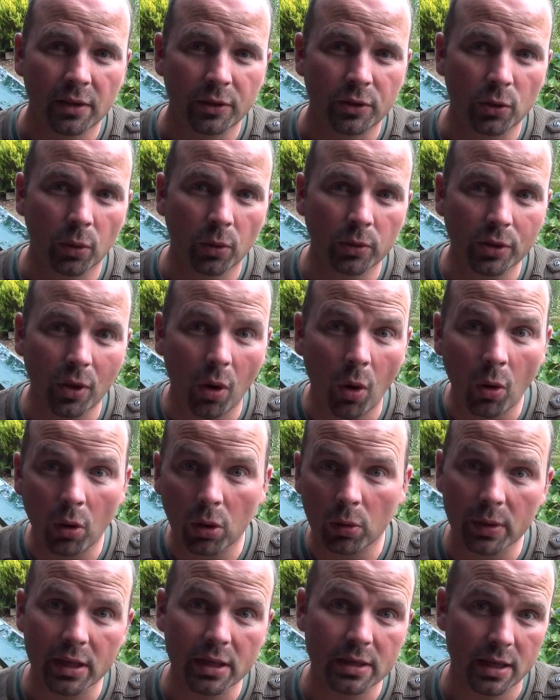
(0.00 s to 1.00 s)
that don't
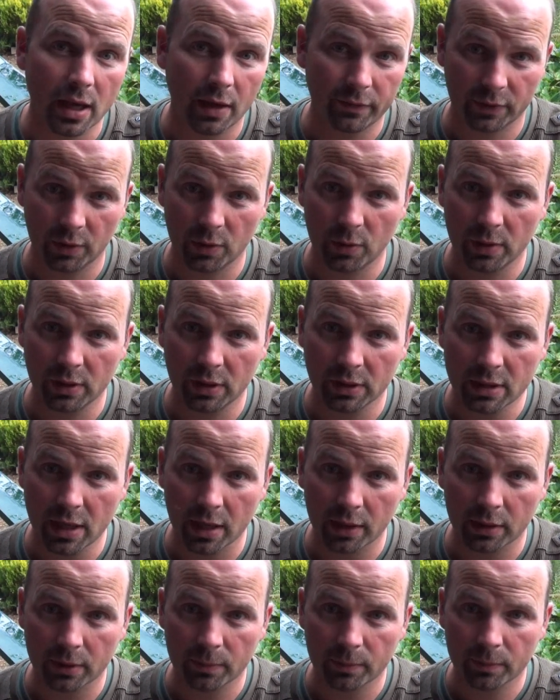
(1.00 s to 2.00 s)
always have to go in the
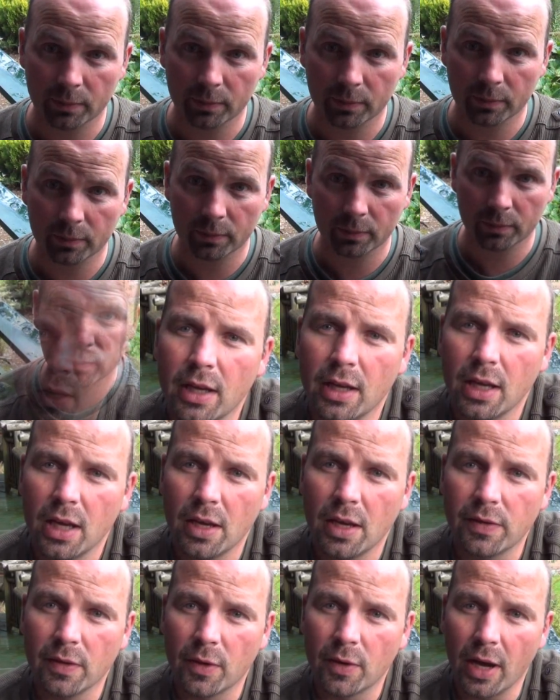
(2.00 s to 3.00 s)
tank.
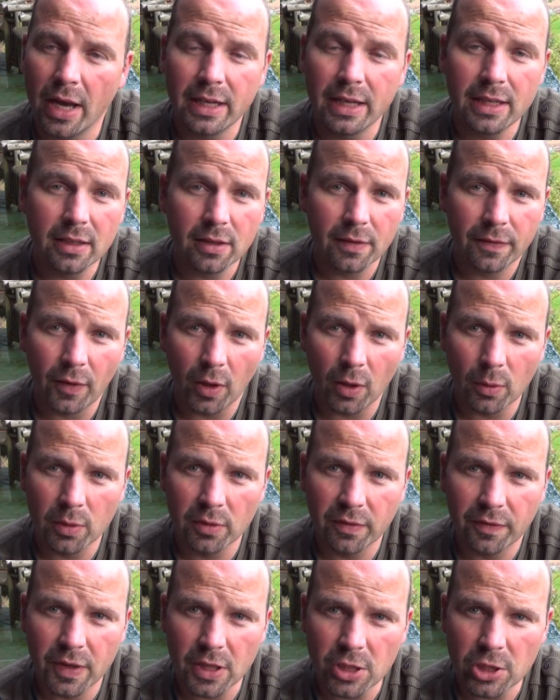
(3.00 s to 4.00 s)
If you've got any of the following
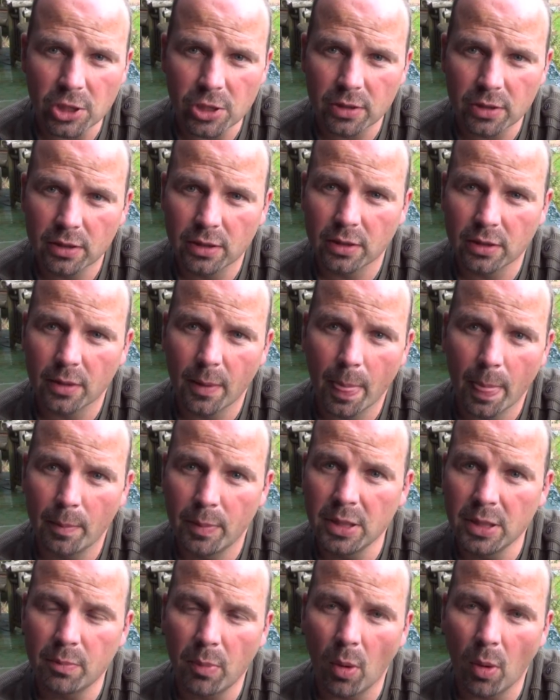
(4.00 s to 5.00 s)
fish,
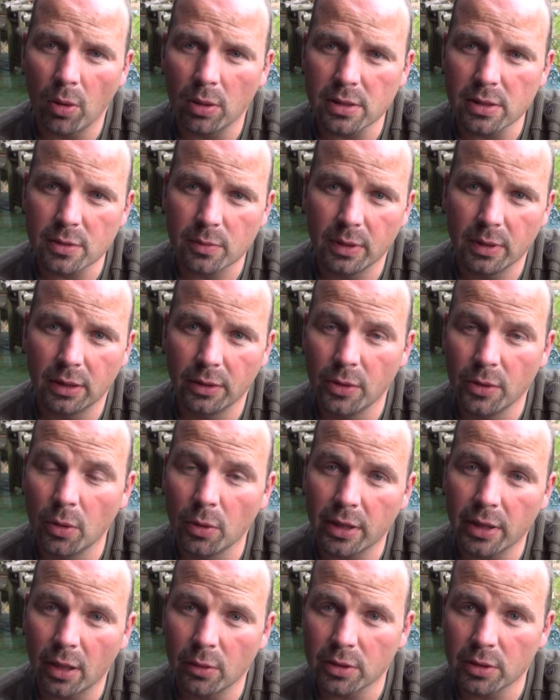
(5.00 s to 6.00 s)
peat balls will no
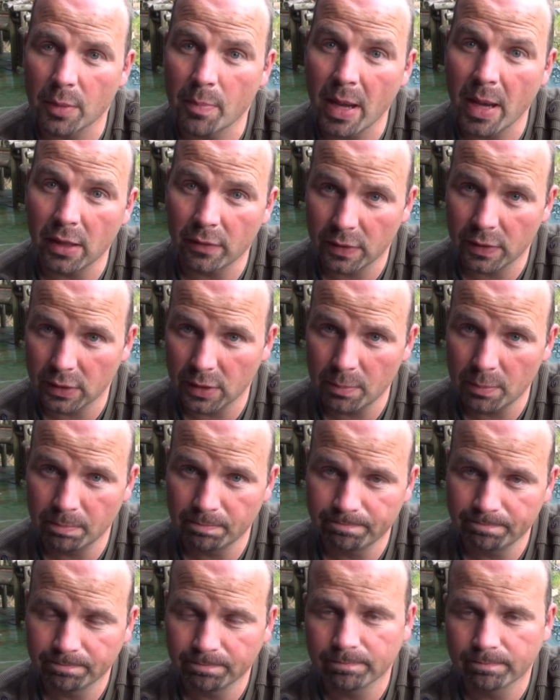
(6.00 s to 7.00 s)
doubt benefit them.
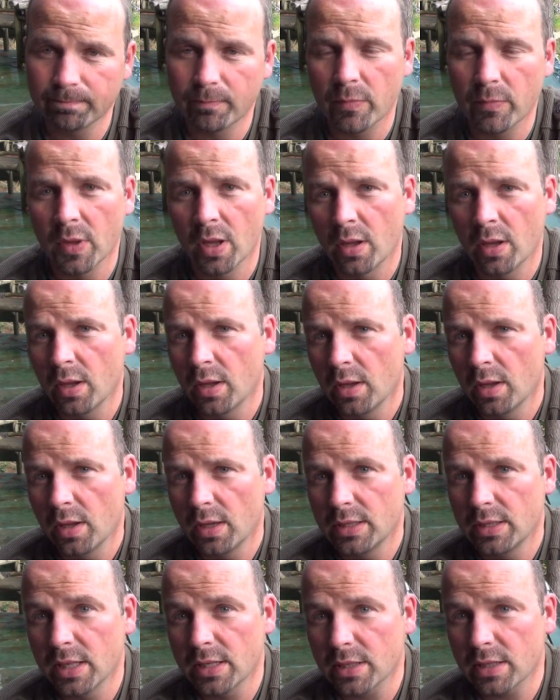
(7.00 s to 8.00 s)

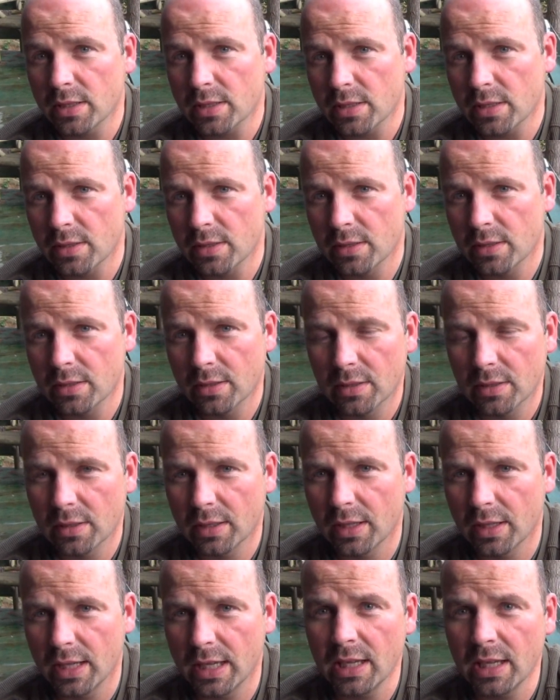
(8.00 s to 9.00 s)
Discus,
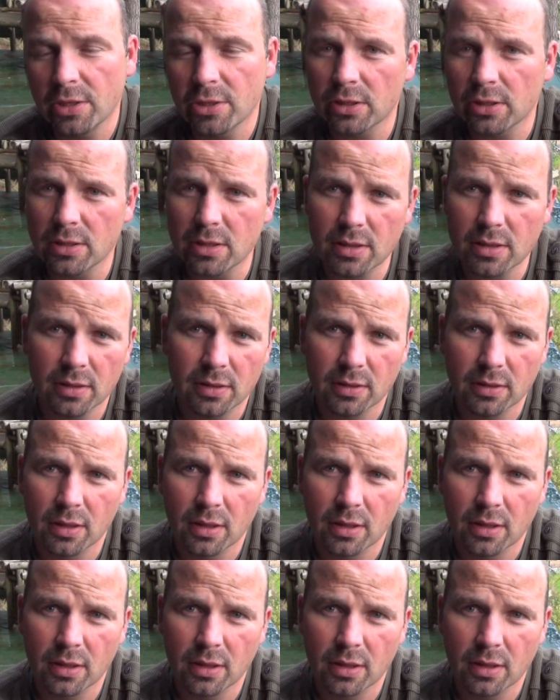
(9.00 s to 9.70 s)
angels,